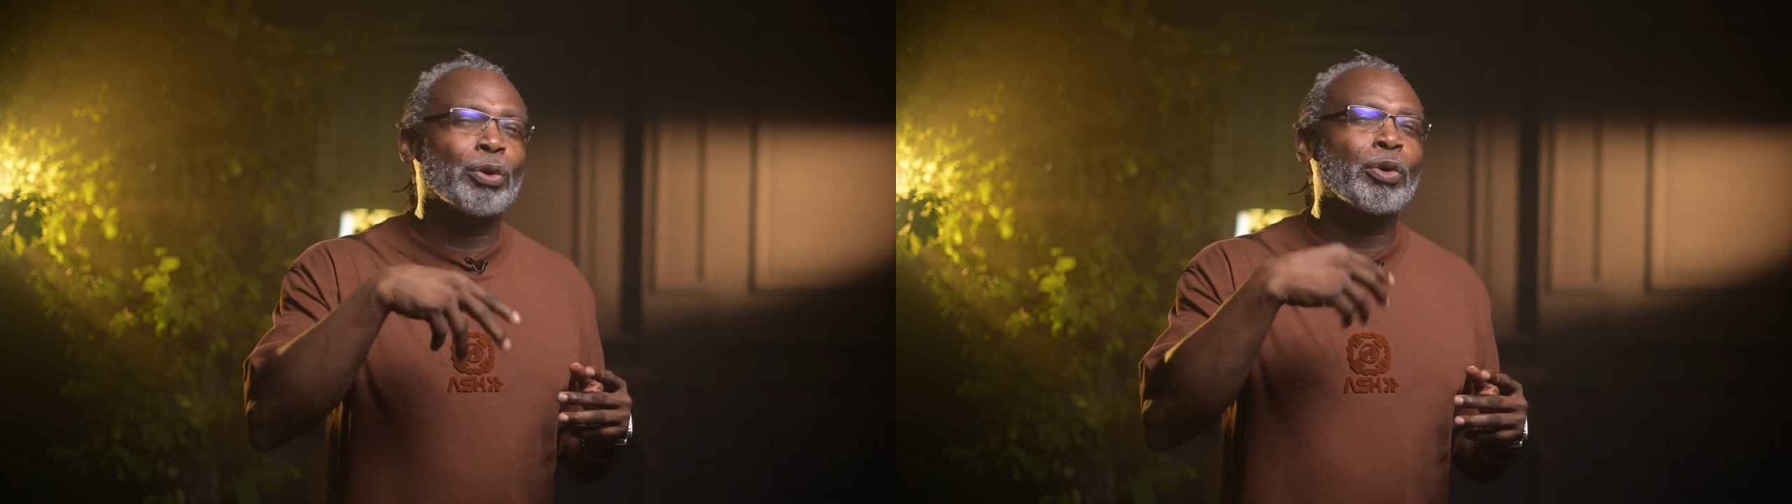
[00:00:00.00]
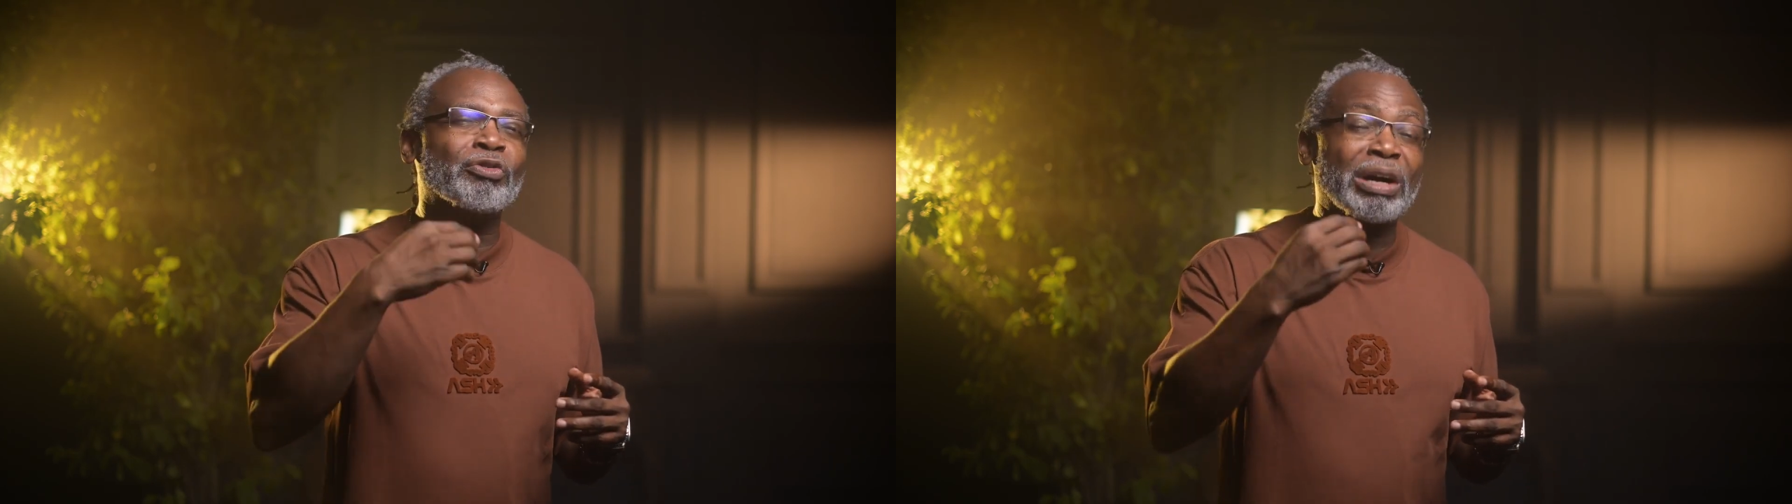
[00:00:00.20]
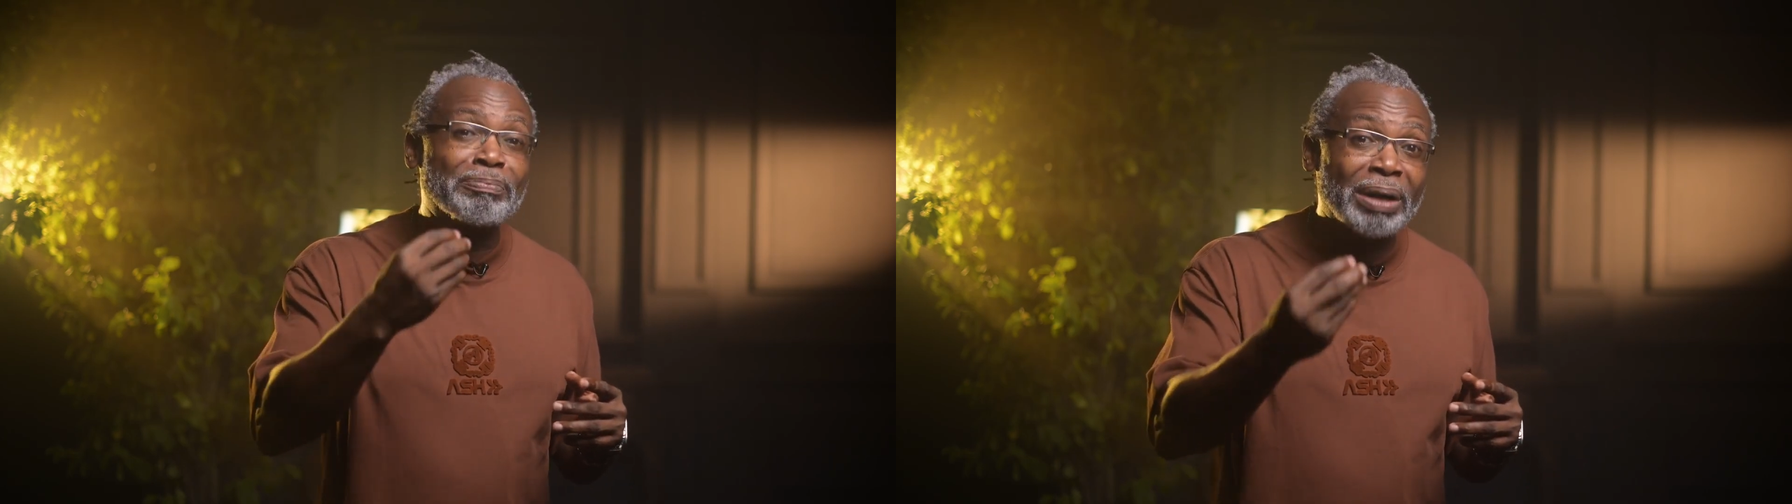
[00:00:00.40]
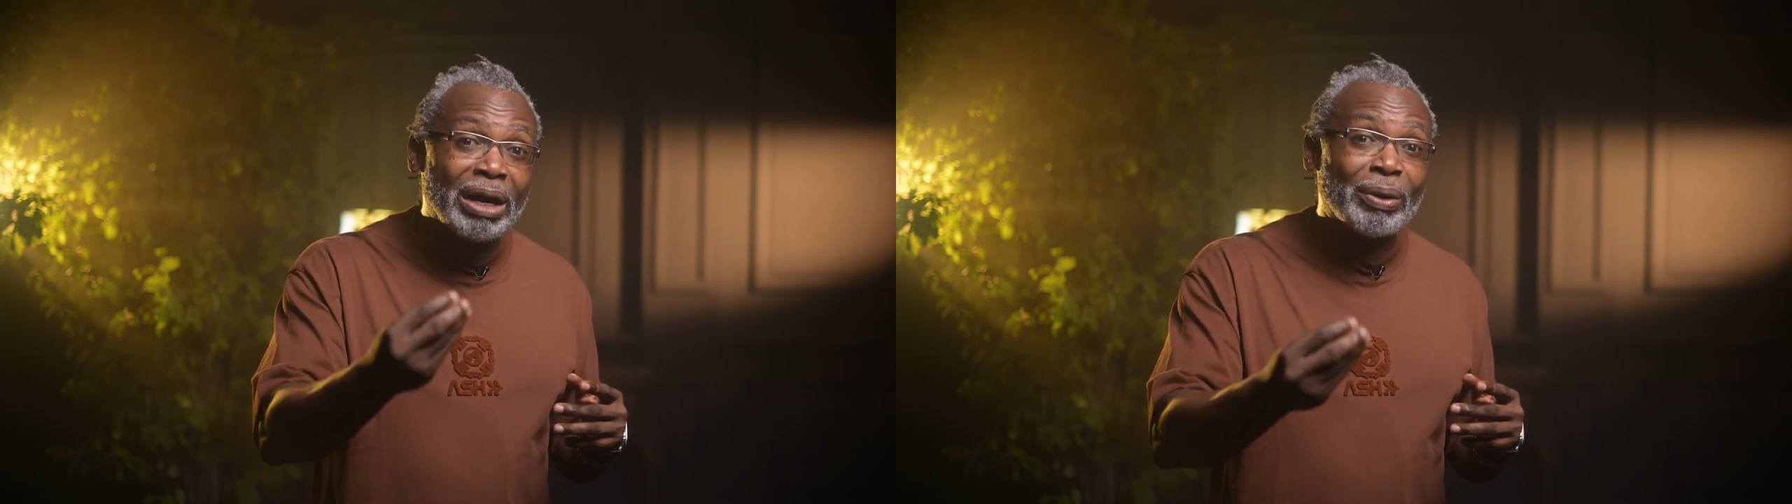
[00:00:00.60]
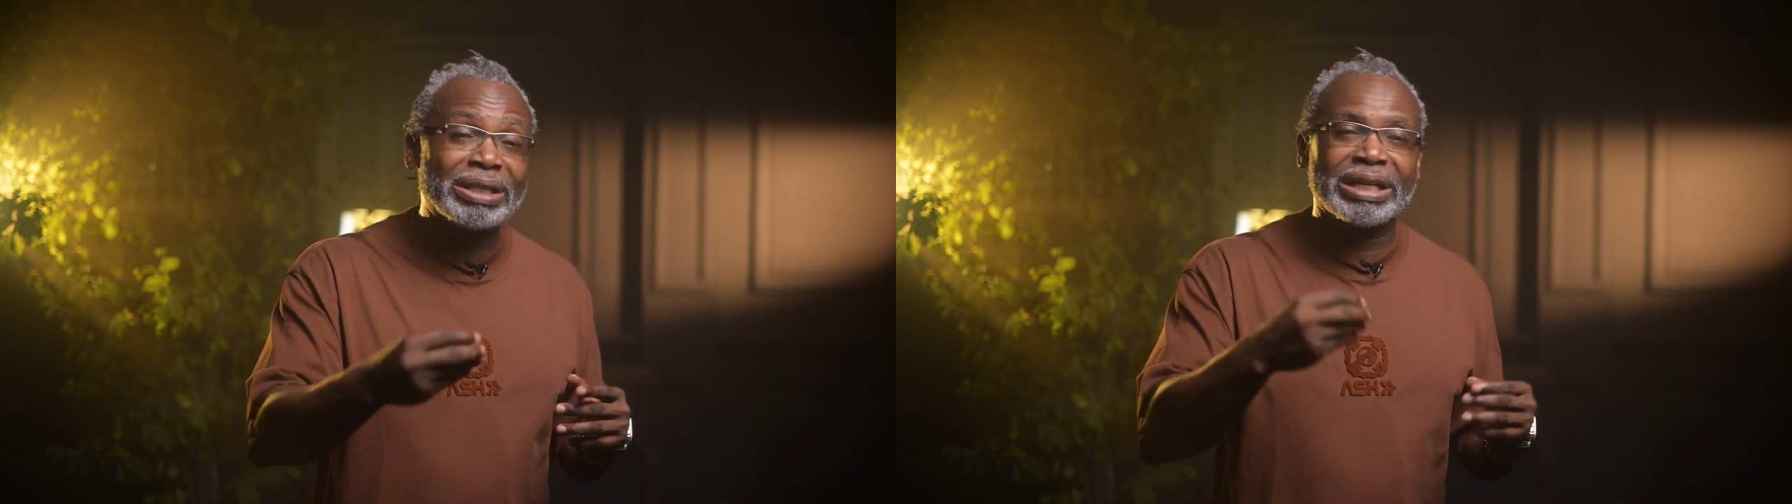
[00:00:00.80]

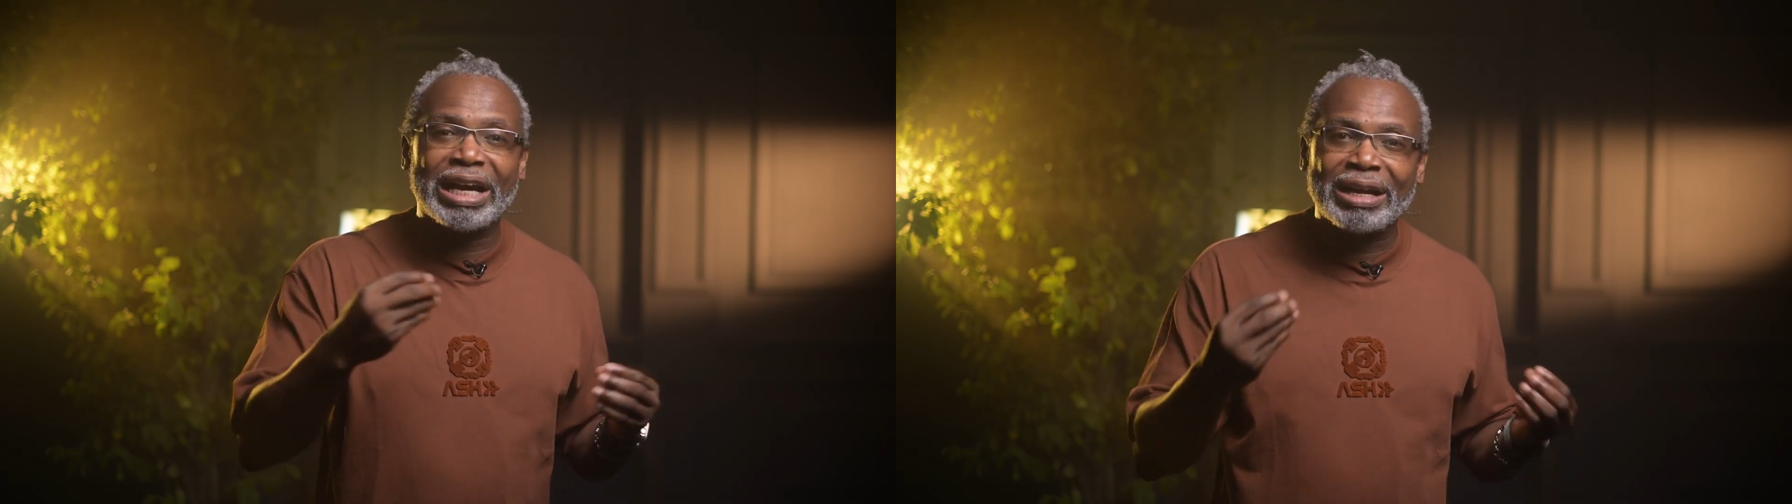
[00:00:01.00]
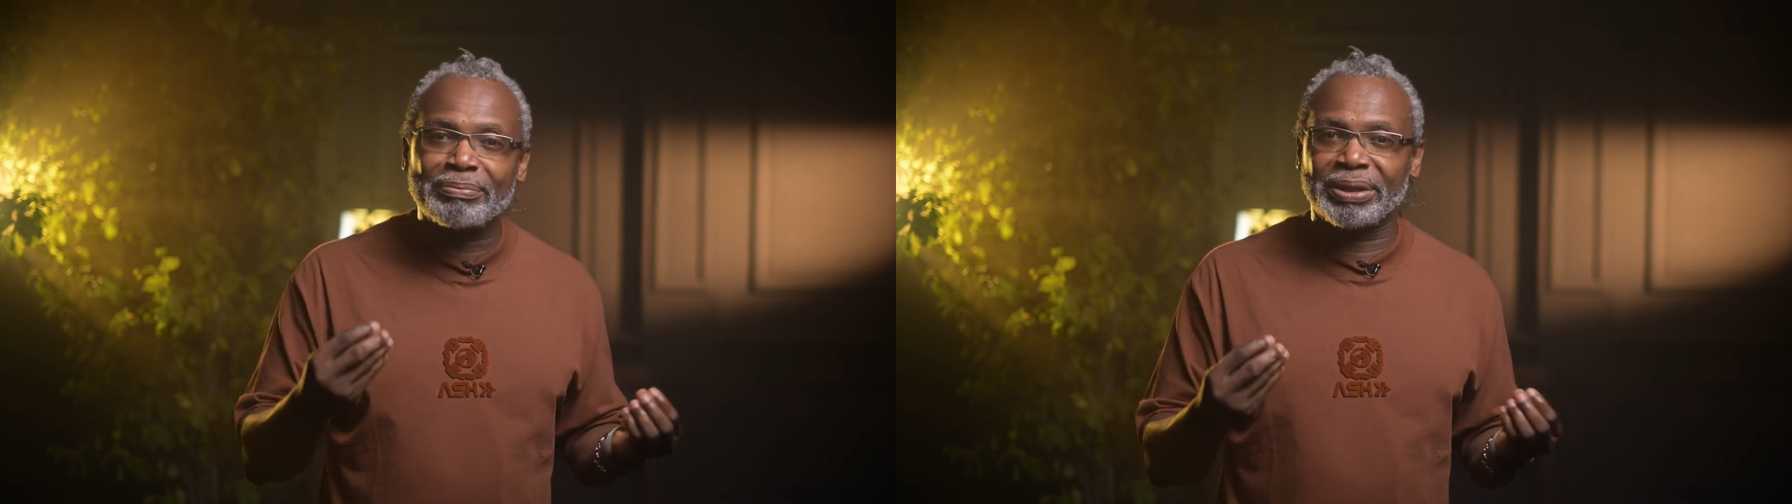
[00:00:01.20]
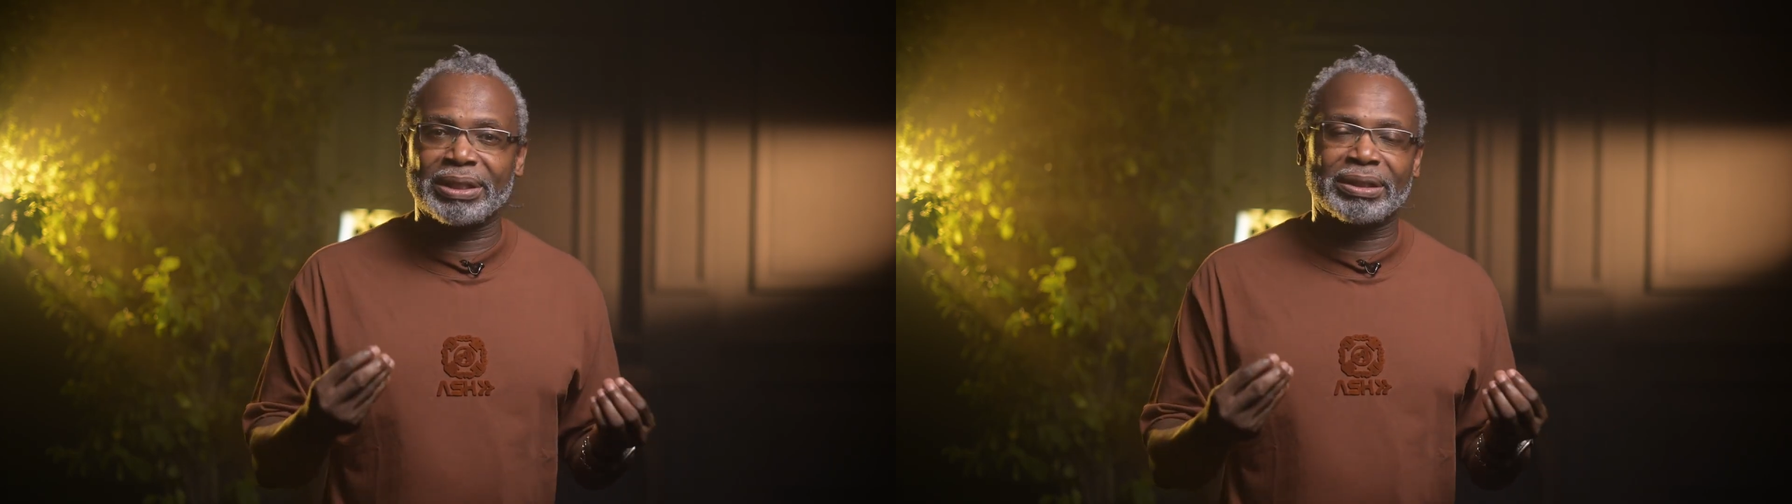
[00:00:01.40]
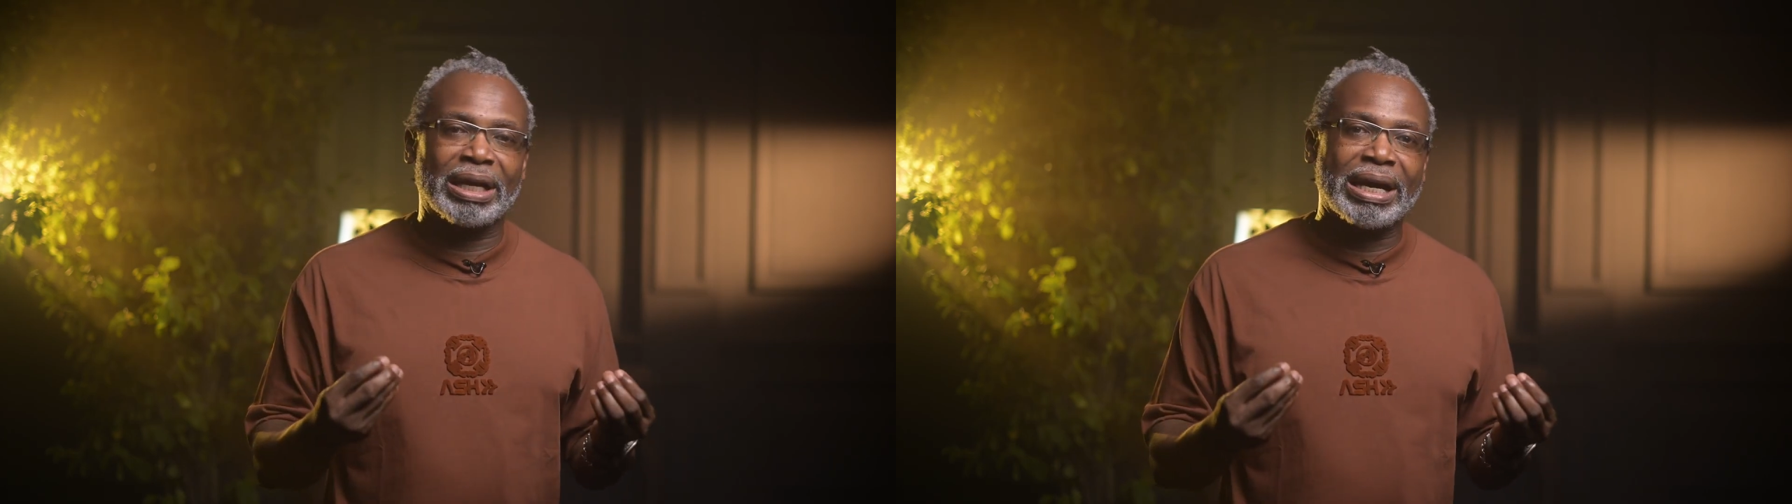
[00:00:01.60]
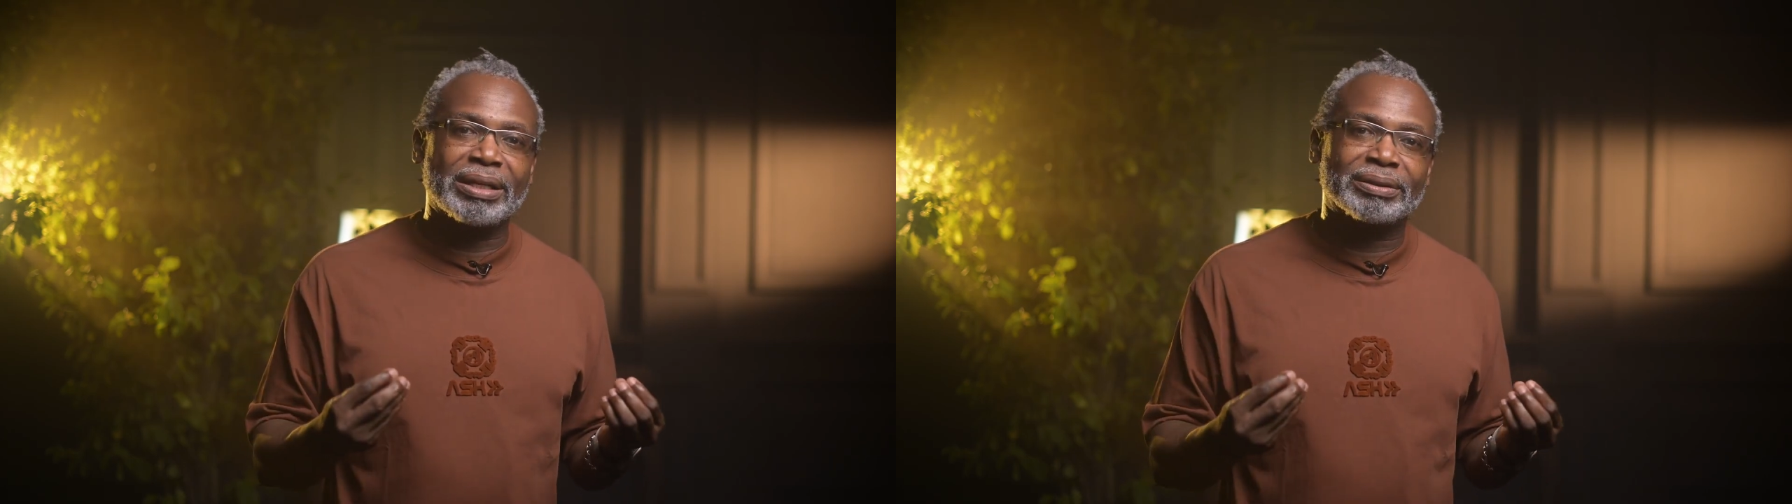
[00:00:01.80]
overpower the ambient
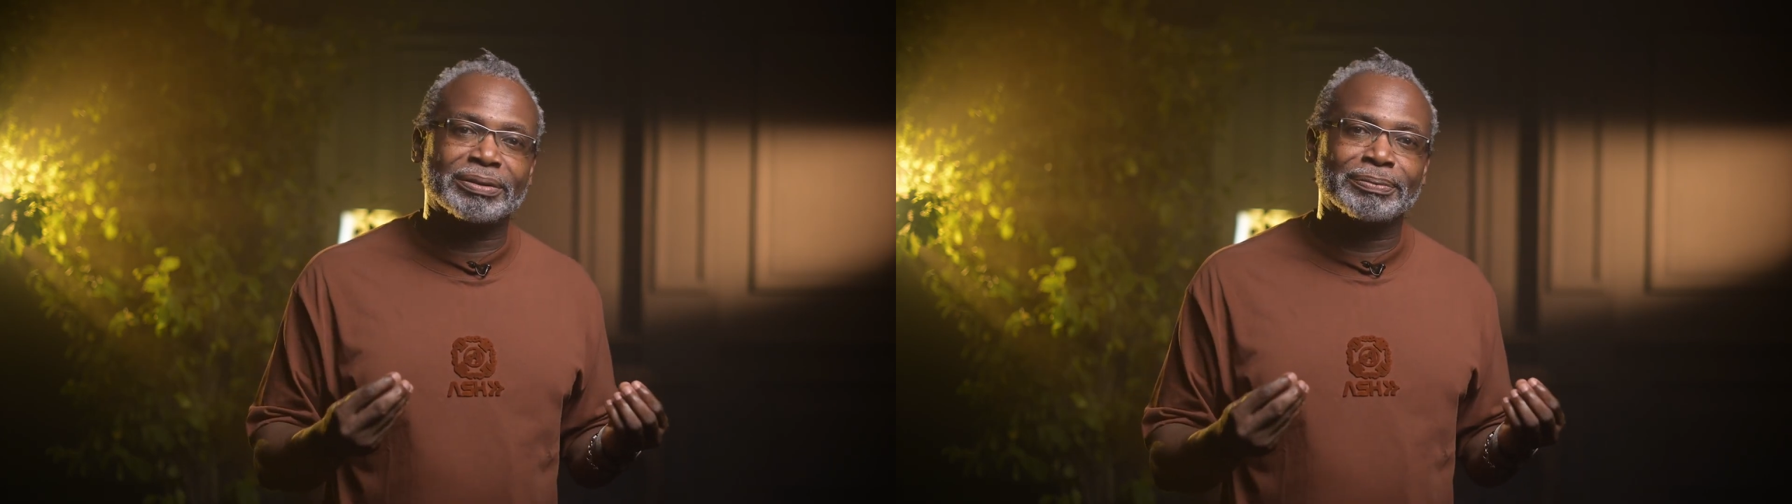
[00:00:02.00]
light.